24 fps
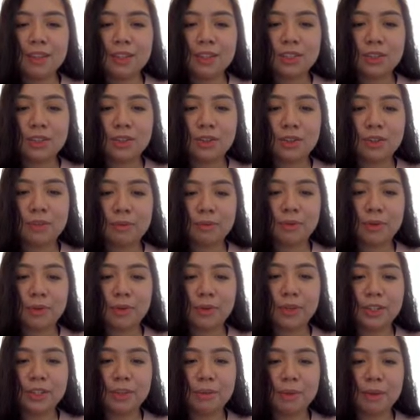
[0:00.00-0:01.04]
So I'm
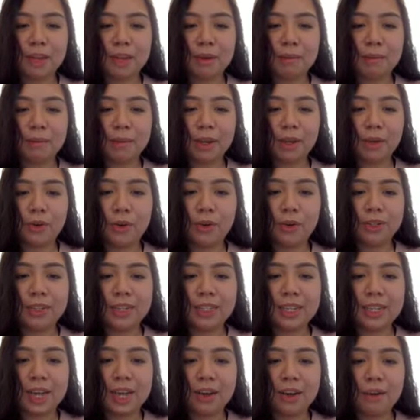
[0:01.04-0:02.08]
going to make up my own
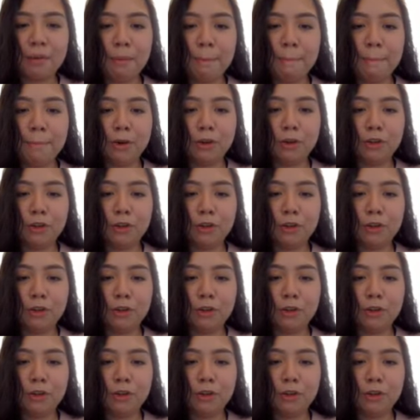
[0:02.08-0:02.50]
sound,